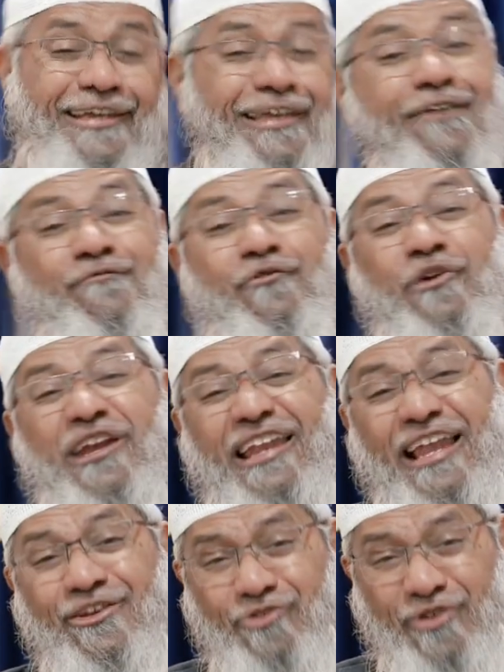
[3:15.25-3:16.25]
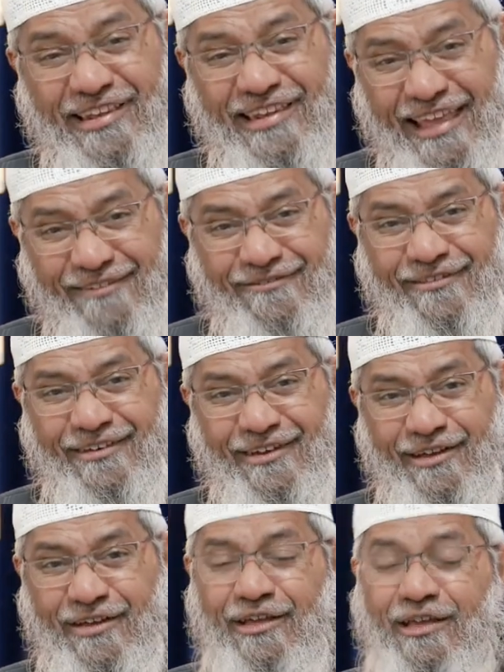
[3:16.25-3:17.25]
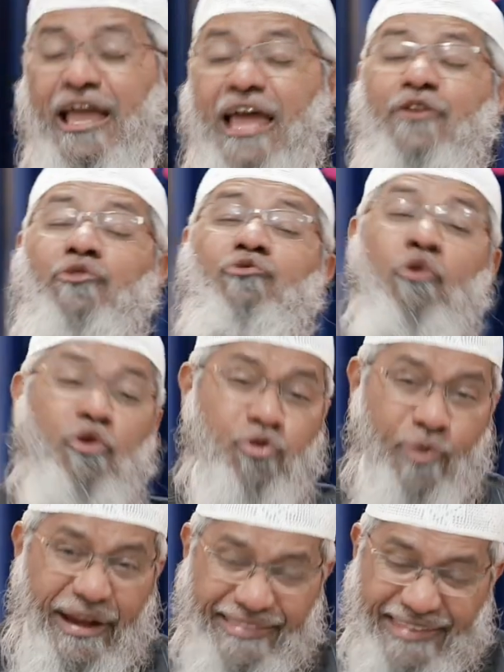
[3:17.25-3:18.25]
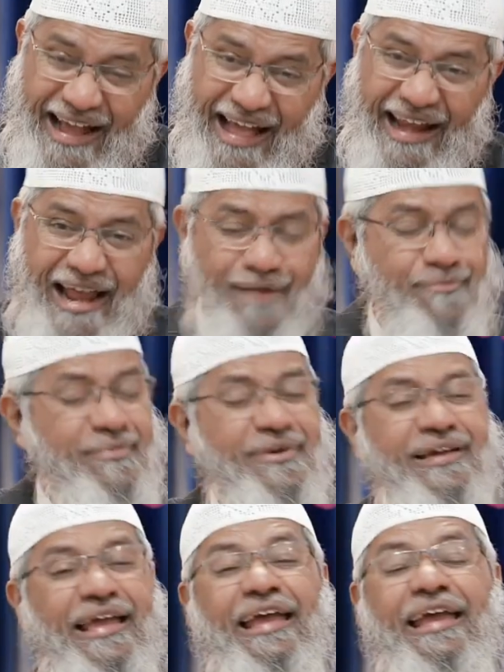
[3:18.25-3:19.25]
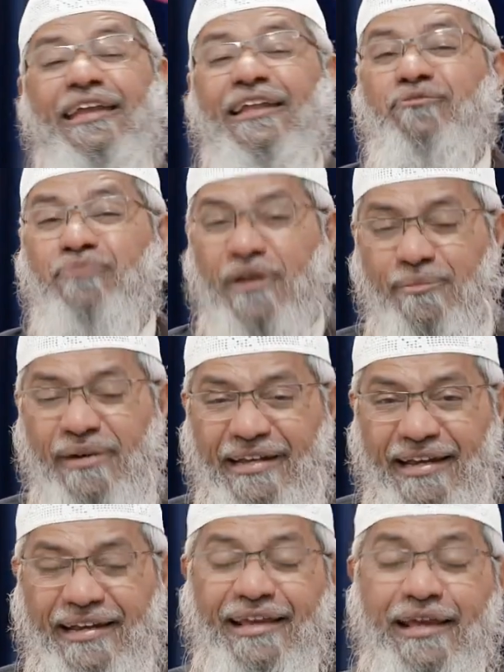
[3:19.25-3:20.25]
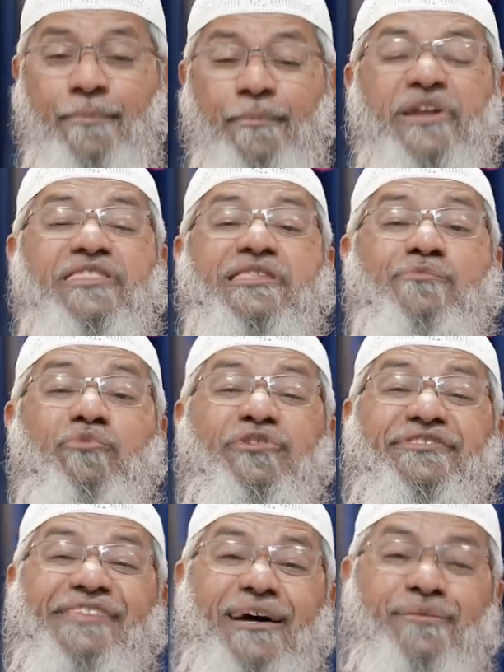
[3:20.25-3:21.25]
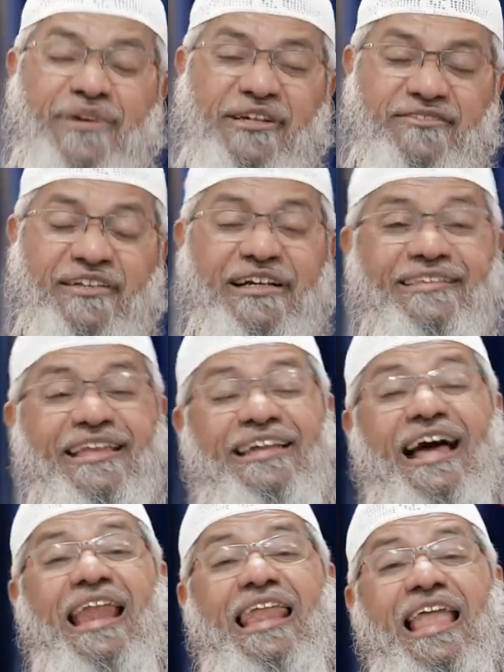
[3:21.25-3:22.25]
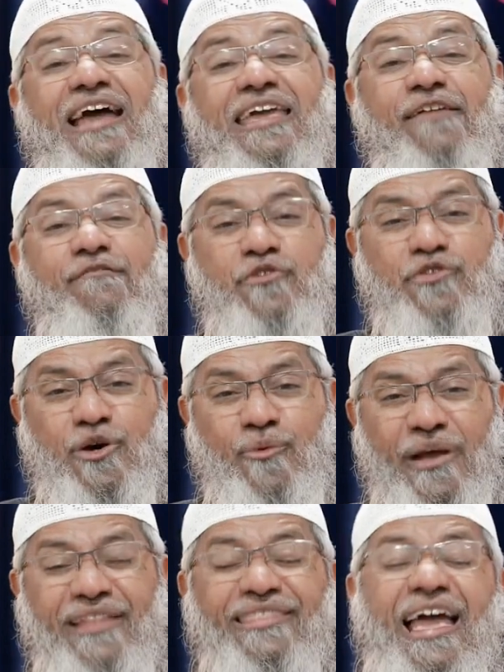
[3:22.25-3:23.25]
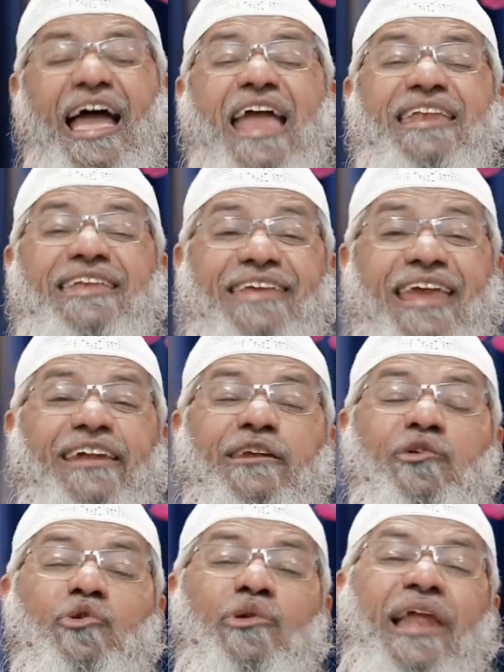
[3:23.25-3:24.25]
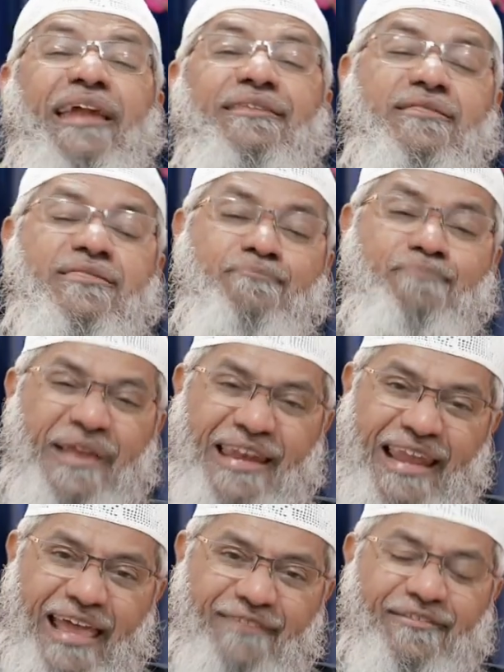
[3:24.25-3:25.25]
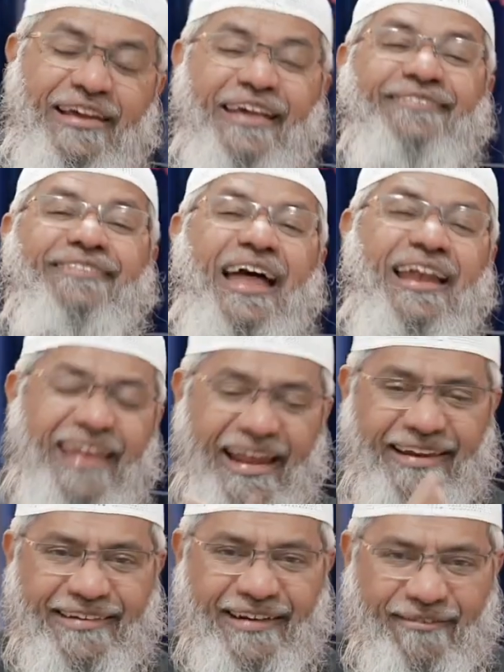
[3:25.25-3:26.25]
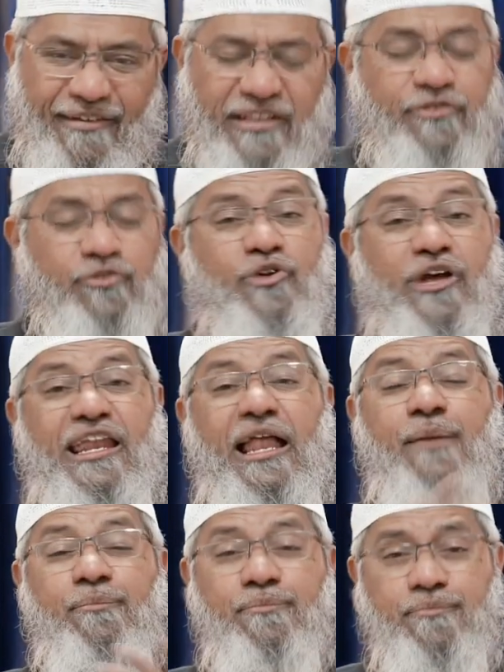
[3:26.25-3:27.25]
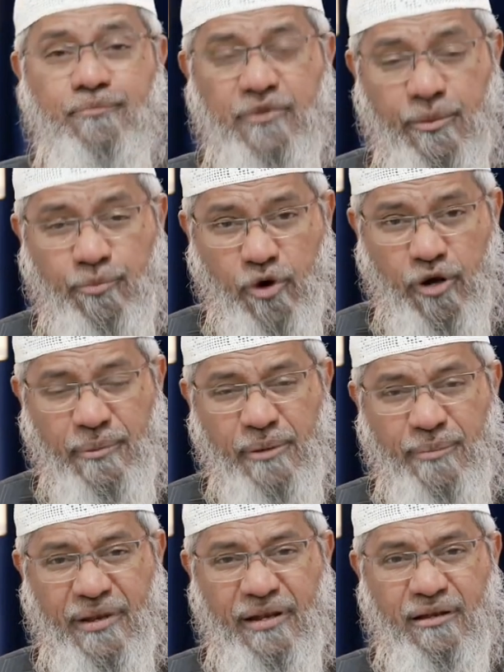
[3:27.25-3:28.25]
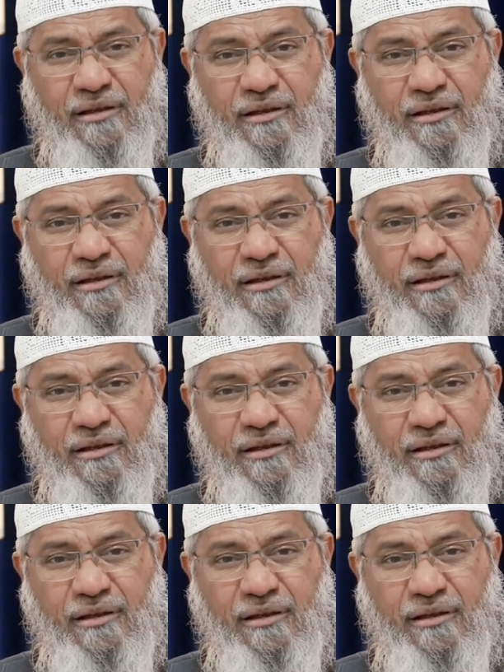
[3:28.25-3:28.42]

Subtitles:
If you lead a luxurious life and you don't do anything haram, it is permitted, but the mustahab is that Allah gave you the wealth and yet you led the simple life. That extra wealth, you can help the poor people,